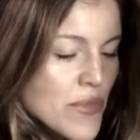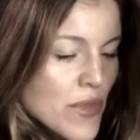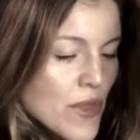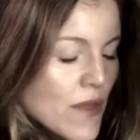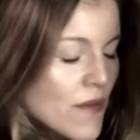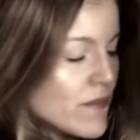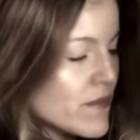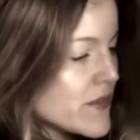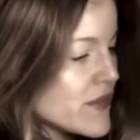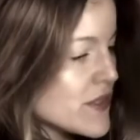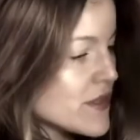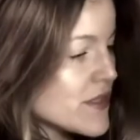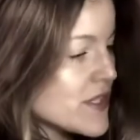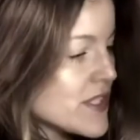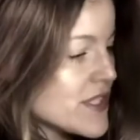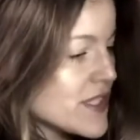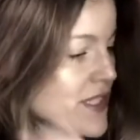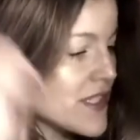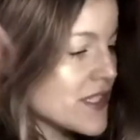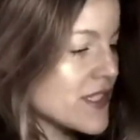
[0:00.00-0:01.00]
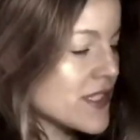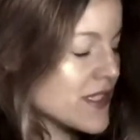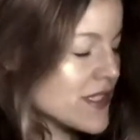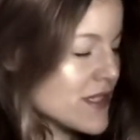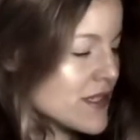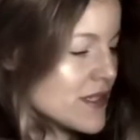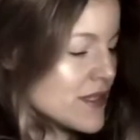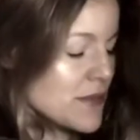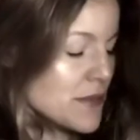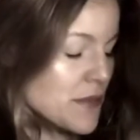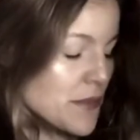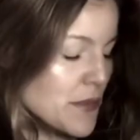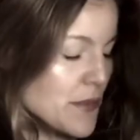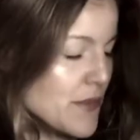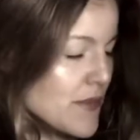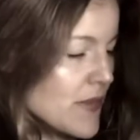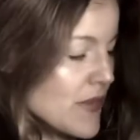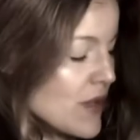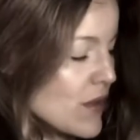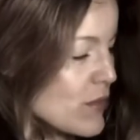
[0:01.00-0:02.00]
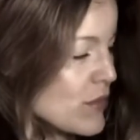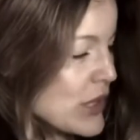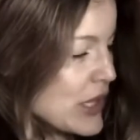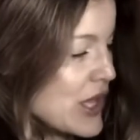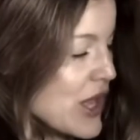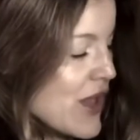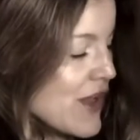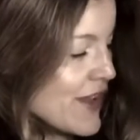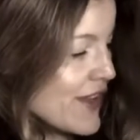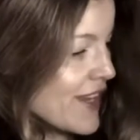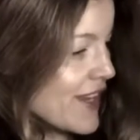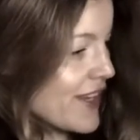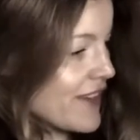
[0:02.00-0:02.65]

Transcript: So this is belonging.